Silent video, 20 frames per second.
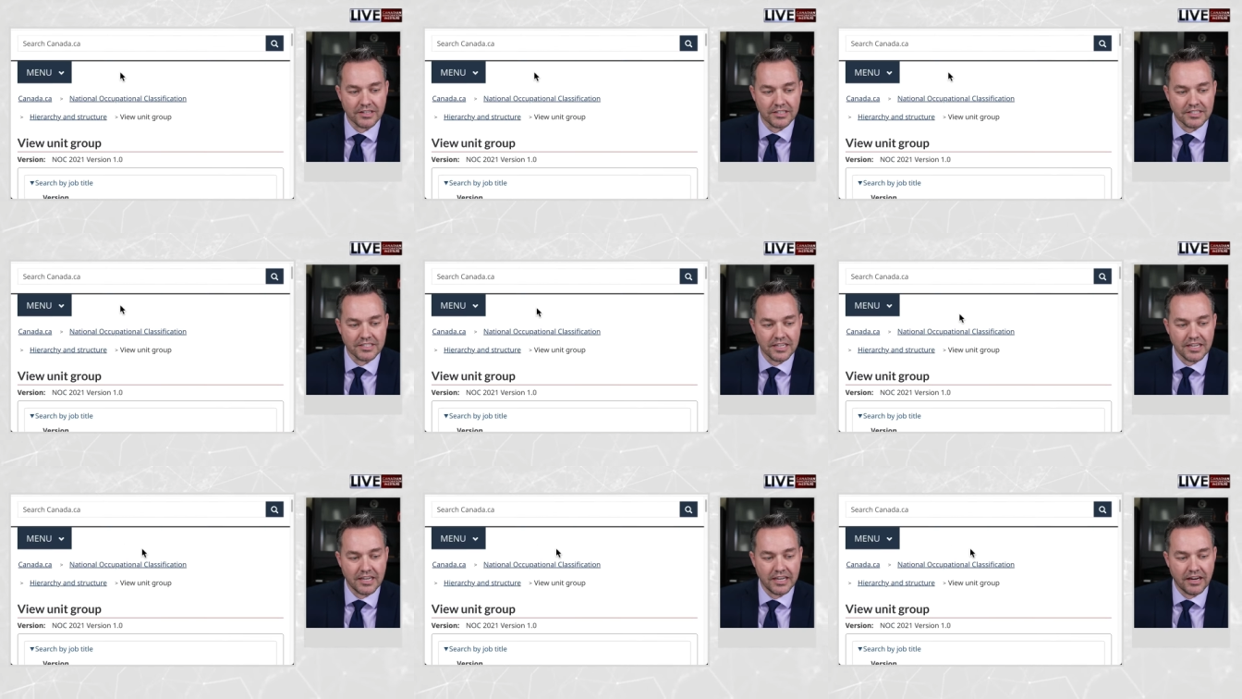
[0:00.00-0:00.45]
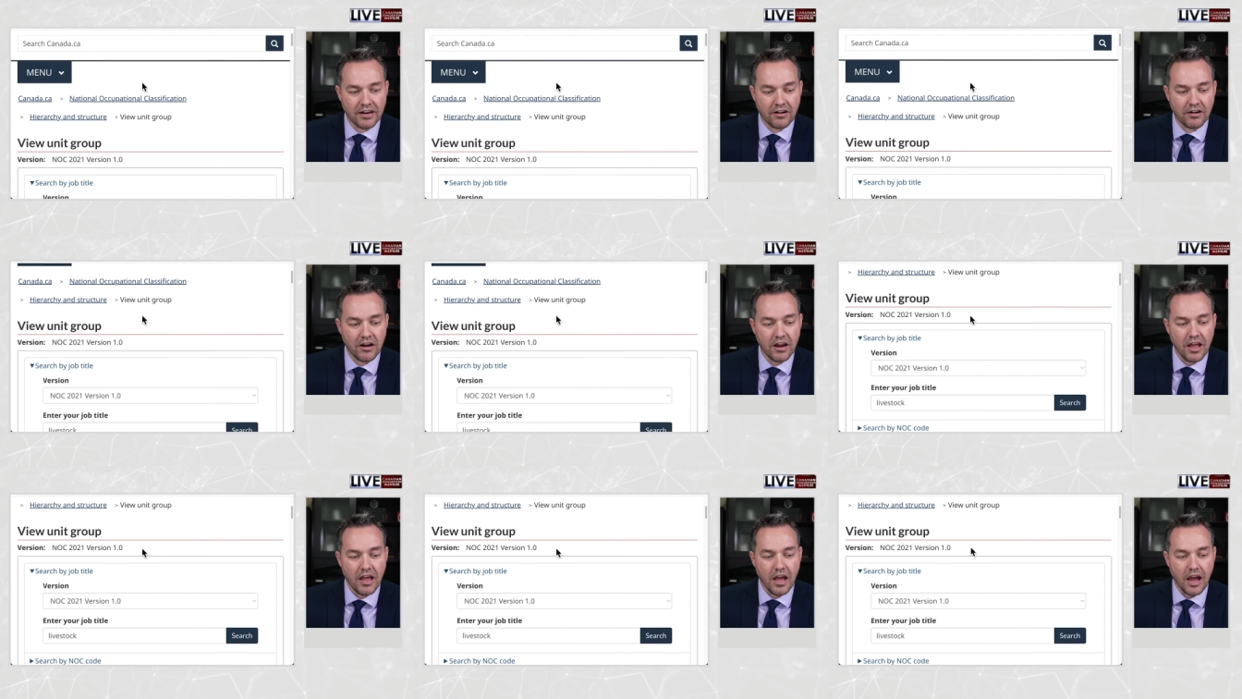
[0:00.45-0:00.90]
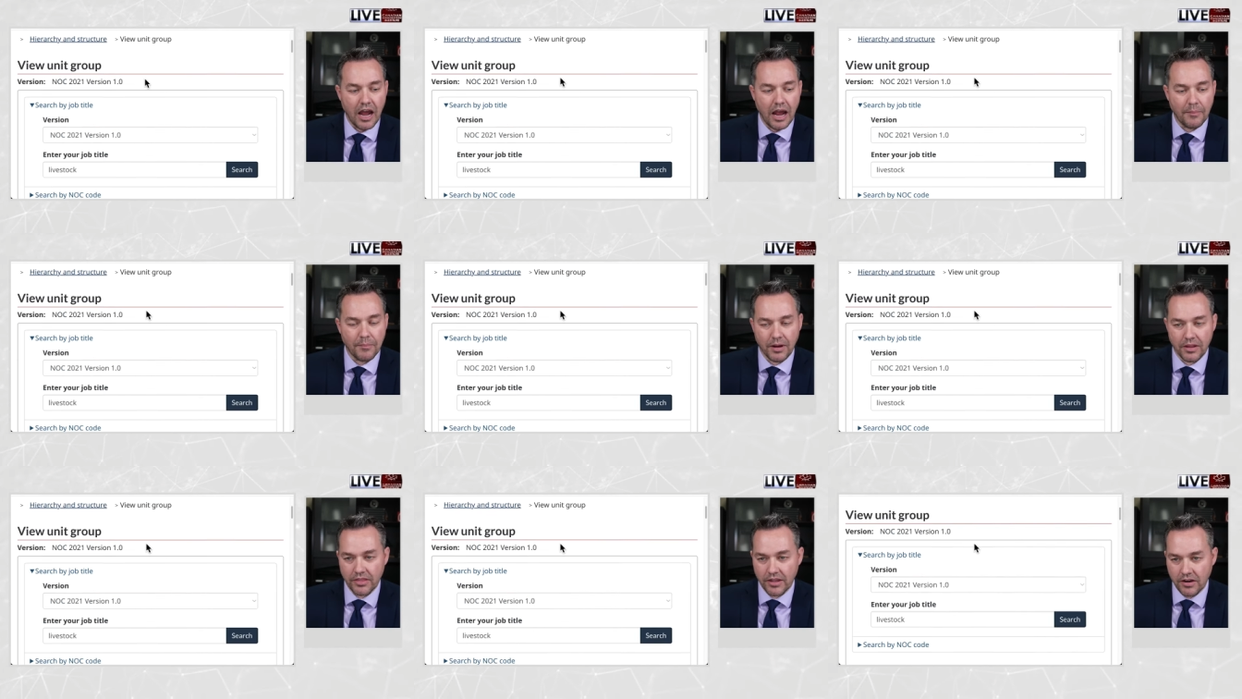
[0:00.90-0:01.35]
And you can see here,
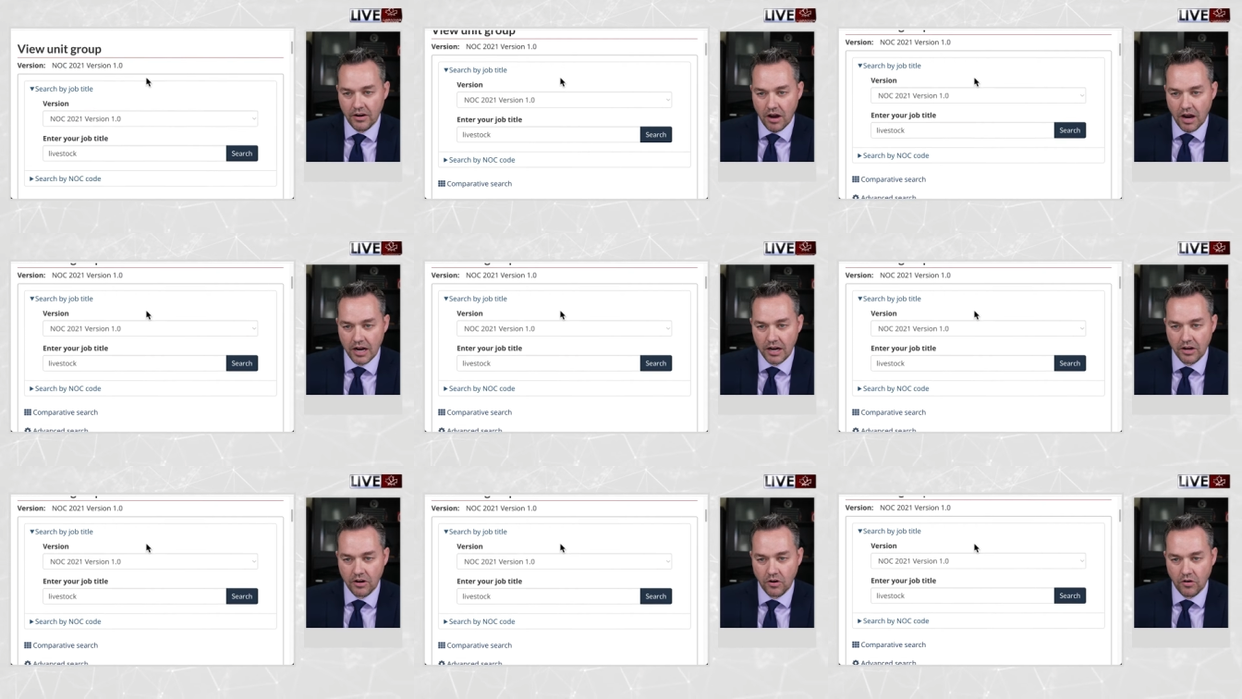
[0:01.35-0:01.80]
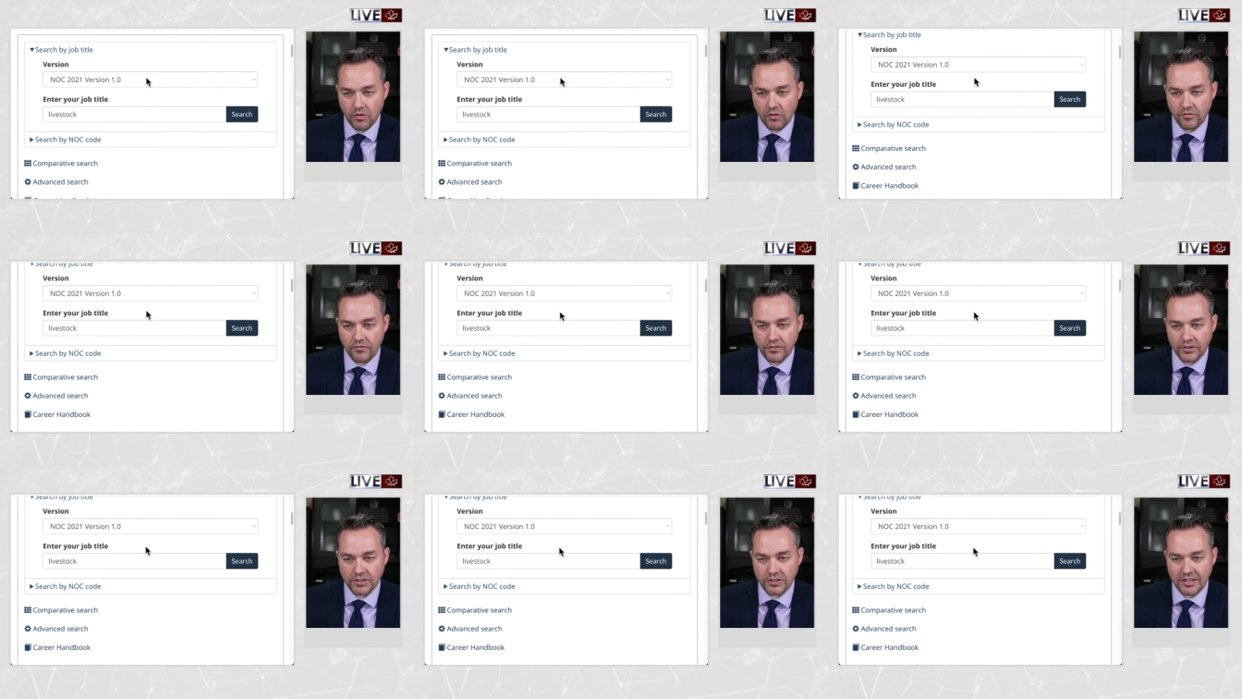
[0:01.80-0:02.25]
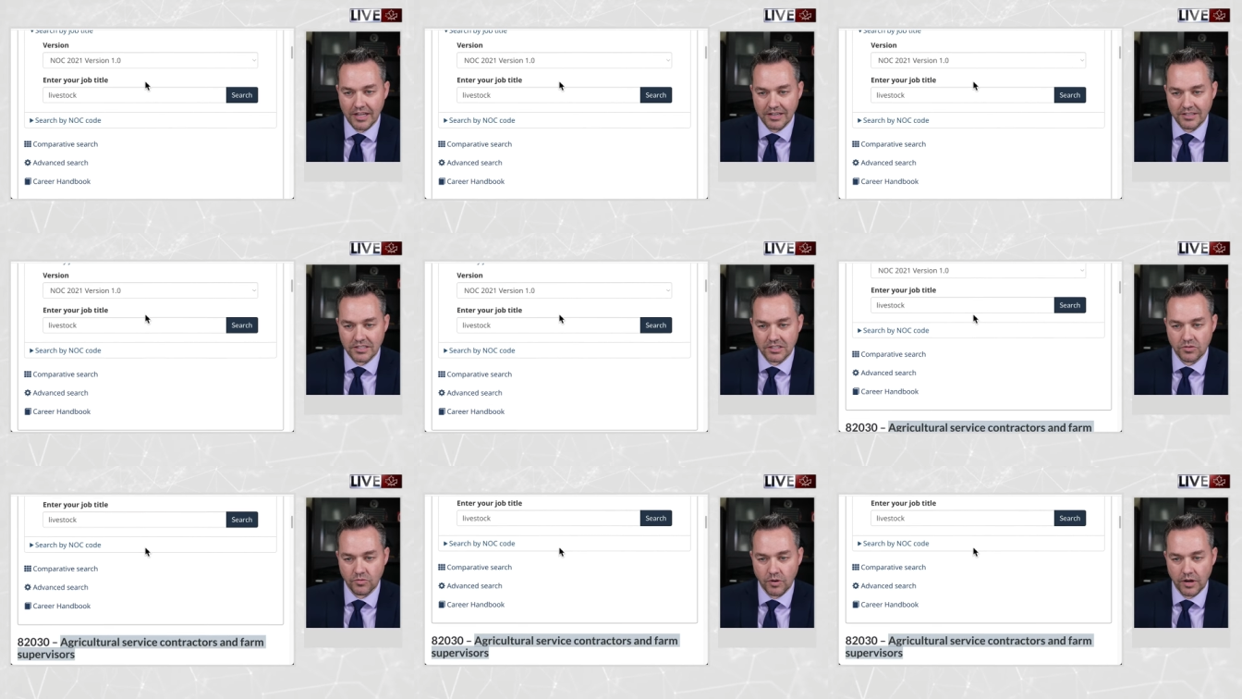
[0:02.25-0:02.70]
I'm on the NOC code for
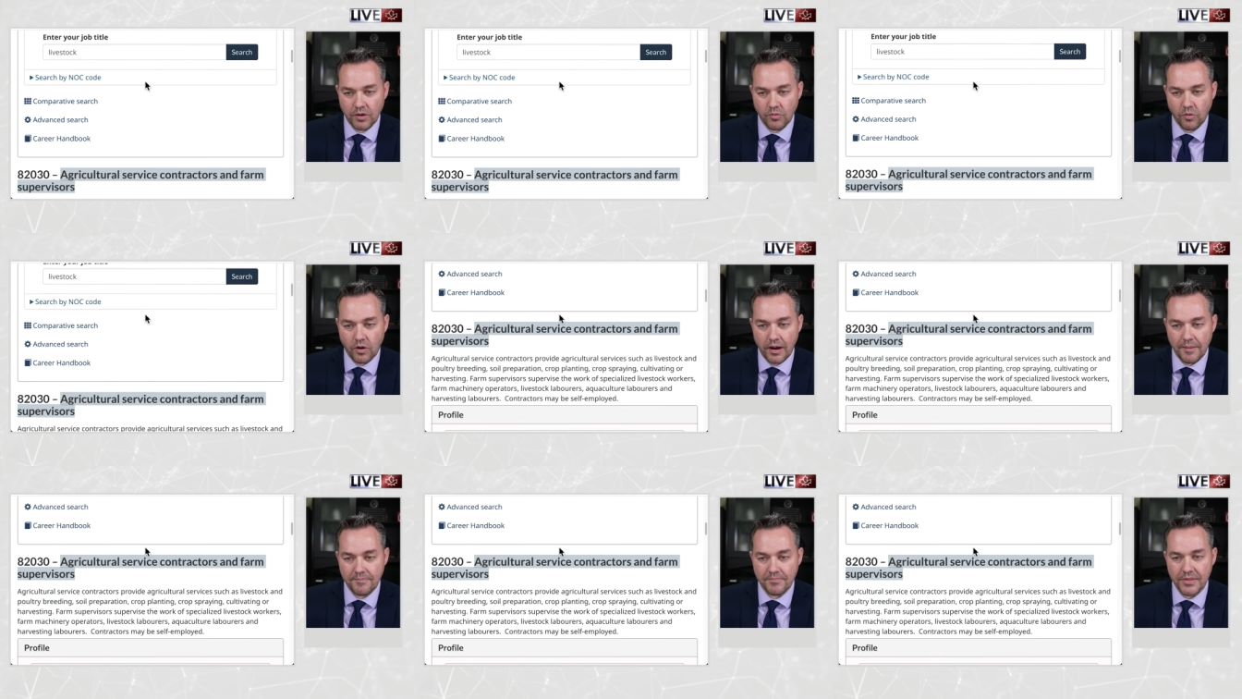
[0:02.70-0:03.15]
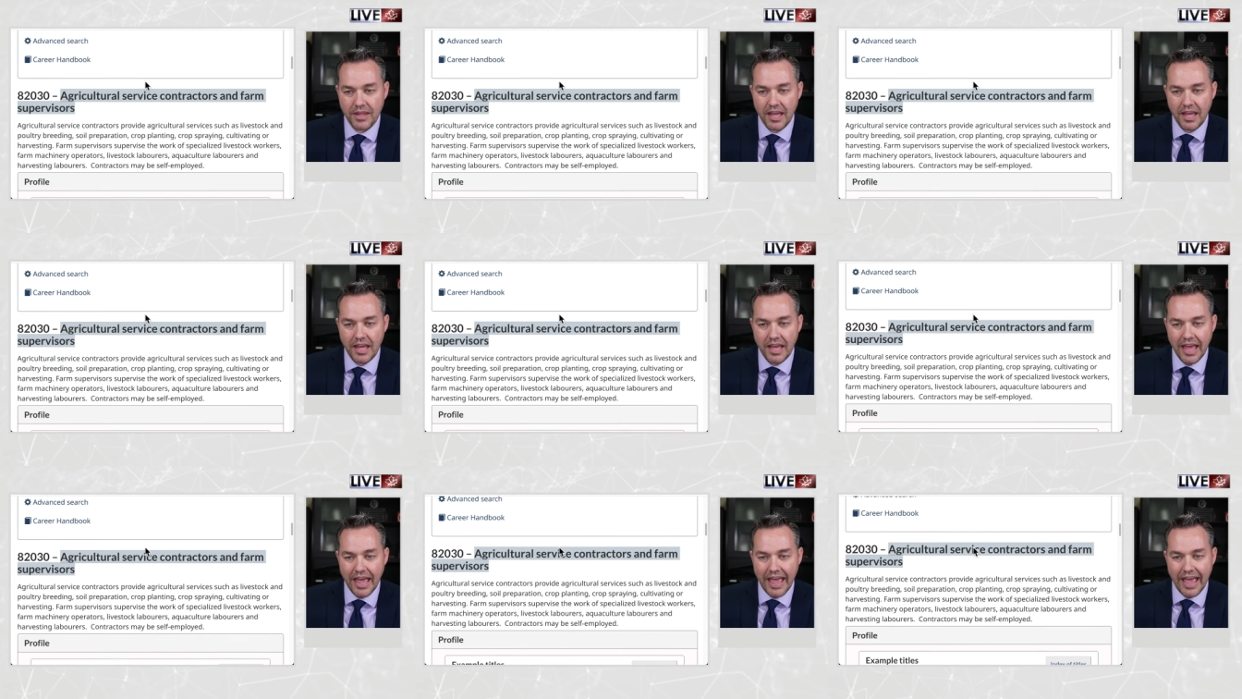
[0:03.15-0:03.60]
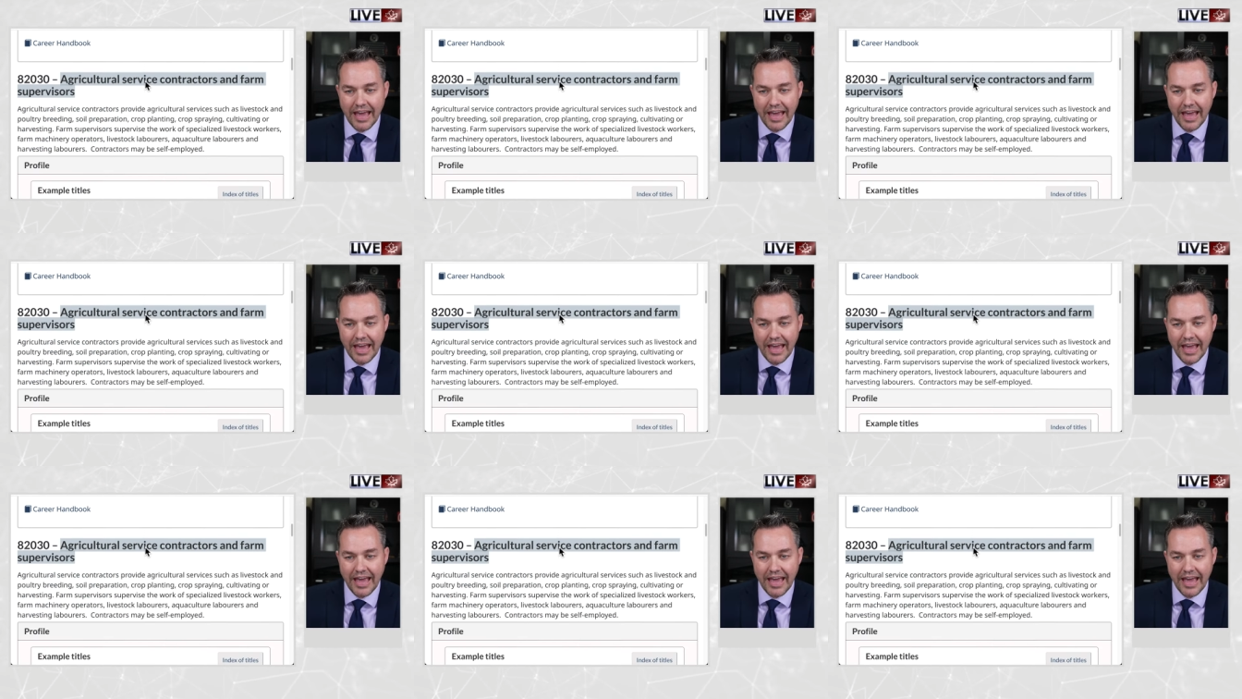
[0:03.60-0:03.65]
2021,